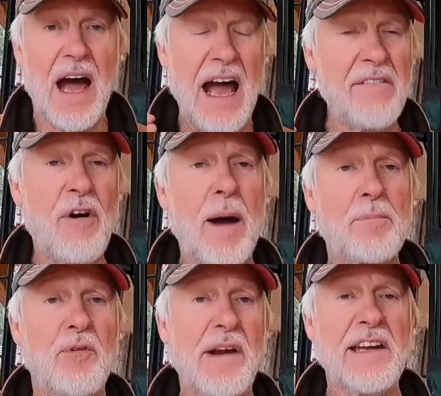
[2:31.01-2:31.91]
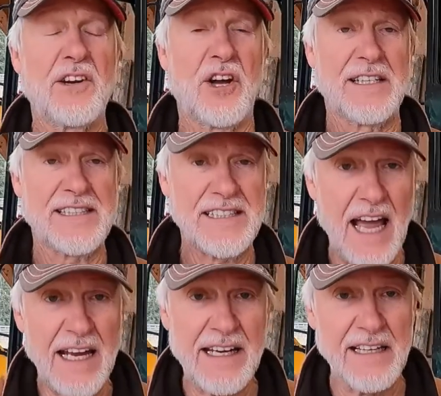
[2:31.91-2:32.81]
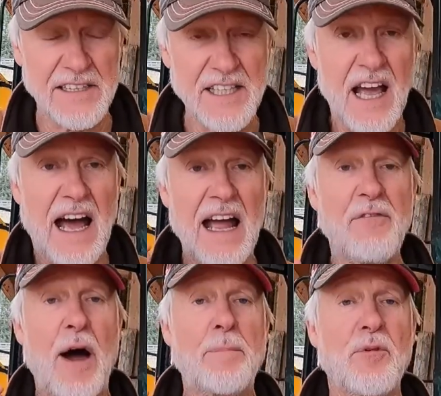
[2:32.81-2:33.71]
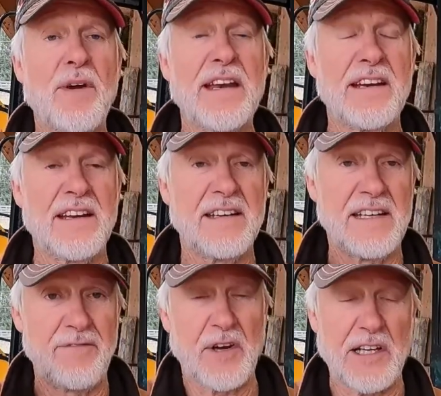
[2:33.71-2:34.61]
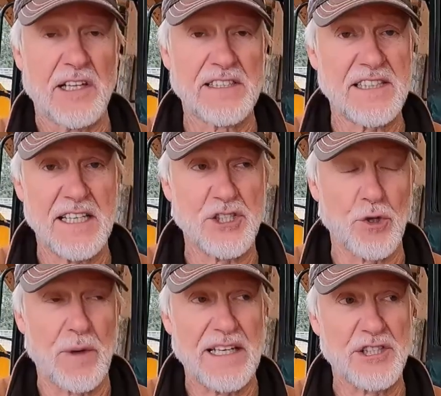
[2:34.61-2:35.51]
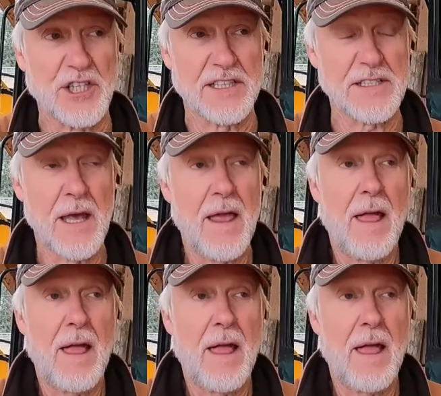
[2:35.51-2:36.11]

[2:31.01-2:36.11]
I've operated on side hills, I've operated in difficult situations,